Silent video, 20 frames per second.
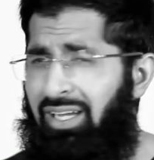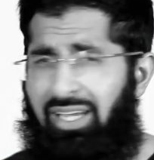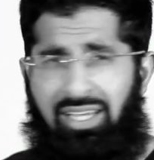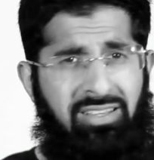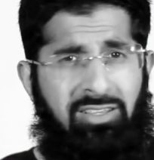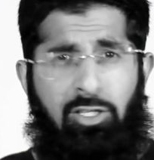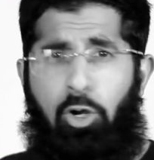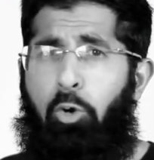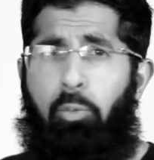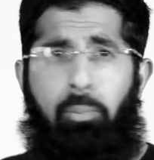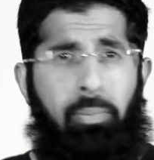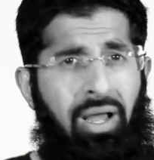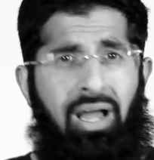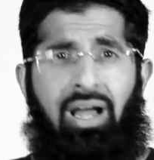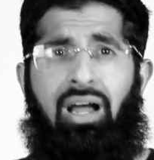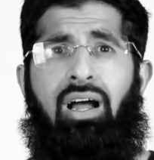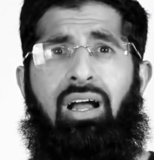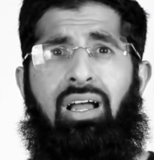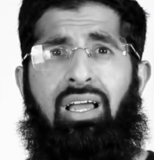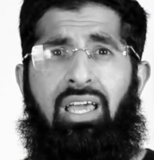It don't
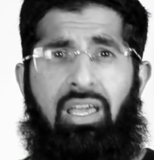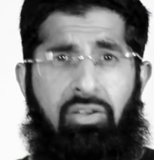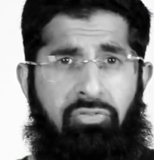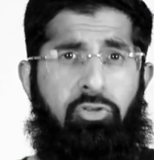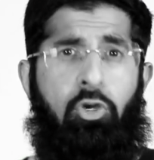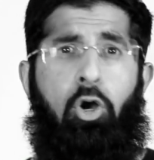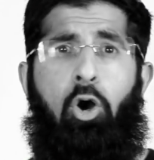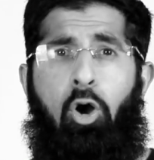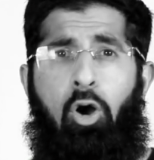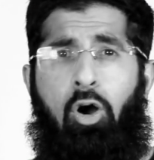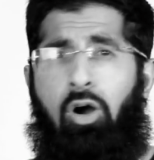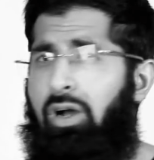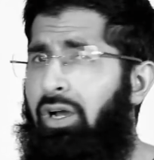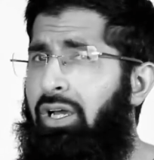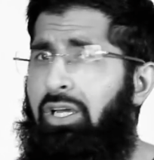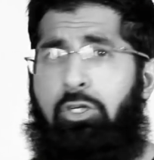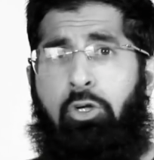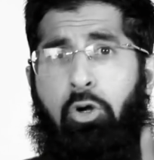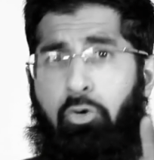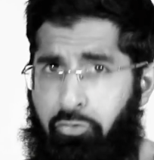matter if you're hot.
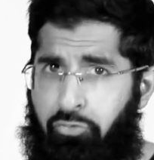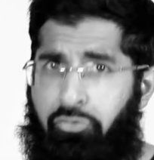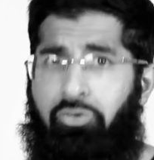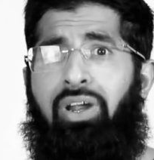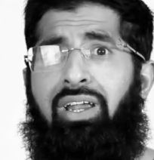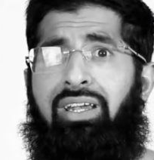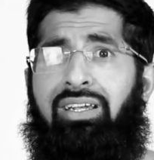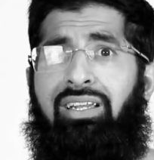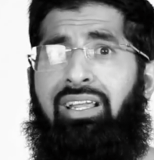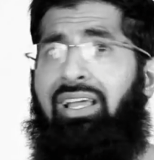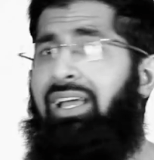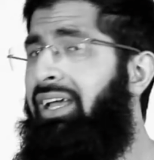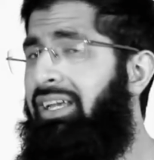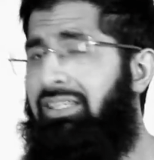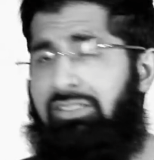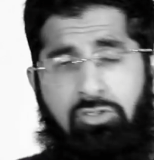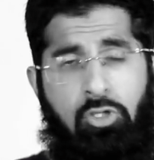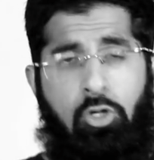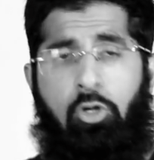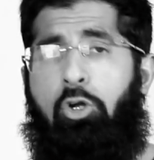Your friend
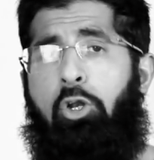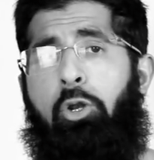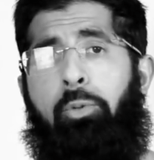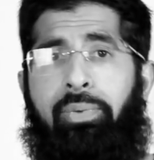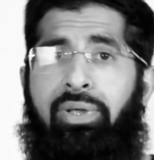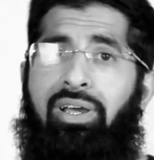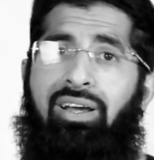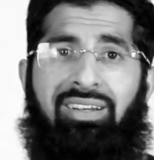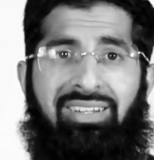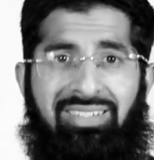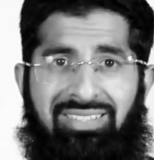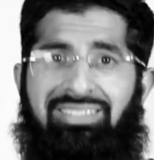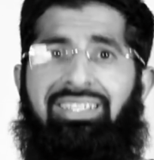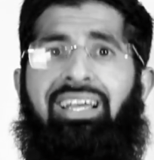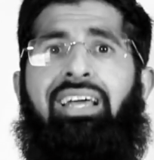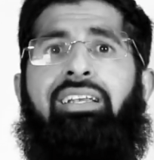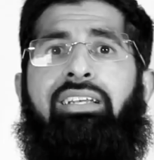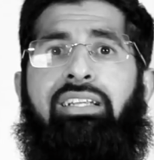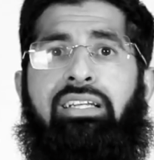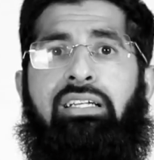is not going to be
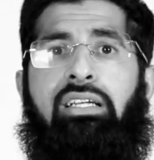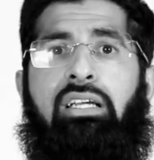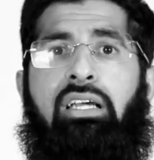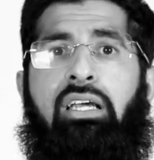understanding.